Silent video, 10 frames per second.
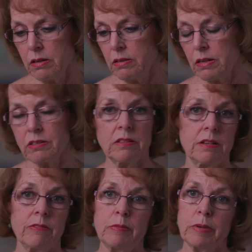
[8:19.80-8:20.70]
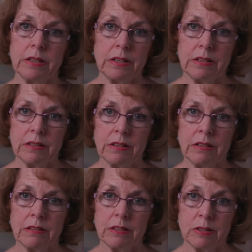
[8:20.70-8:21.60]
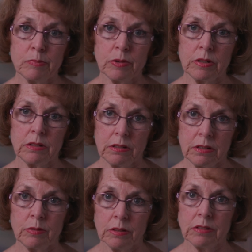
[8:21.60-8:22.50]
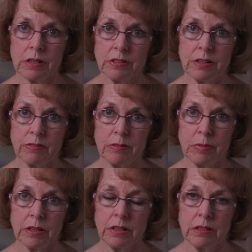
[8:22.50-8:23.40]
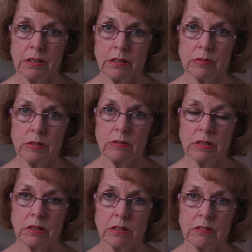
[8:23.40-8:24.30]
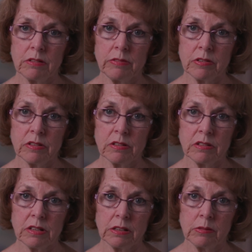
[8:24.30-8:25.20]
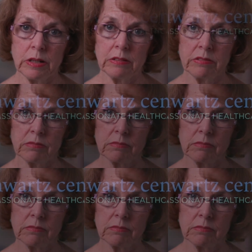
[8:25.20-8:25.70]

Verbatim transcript: it touches everybody. And at this point, it will touch everybody unless we do something to reverse this tidal wave.